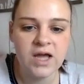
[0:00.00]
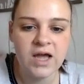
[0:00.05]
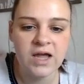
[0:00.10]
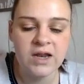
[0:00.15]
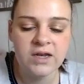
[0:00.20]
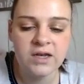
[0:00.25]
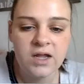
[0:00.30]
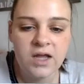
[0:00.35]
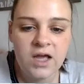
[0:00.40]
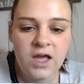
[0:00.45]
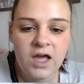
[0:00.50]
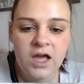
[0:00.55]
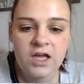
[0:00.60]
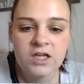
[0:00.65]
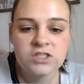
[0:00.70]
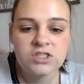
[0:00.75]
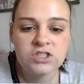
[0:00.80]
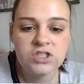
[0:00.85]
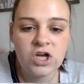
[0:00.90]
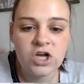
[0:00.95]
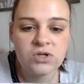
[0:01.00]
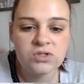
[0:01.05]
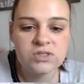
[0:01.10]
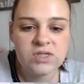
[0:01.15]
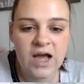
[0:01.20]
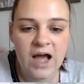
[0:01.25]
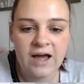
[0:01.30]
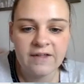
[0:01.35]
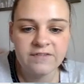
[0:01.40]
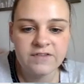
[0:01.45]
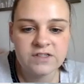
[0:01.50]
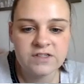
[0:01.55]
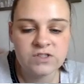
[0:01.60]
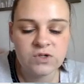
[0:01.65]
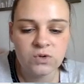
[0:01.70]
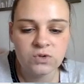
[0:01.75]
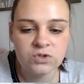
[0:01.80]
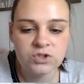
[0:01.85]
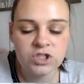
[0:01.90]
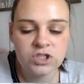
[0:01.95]
and stones at the
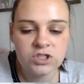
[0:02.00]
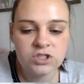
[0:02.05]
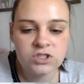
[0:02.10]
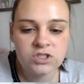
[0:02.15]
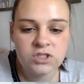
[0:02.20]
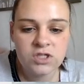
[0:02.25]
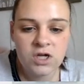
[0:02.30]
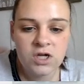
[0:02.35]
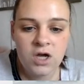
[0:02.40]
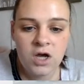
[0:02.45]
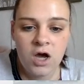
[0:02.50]
soldiers.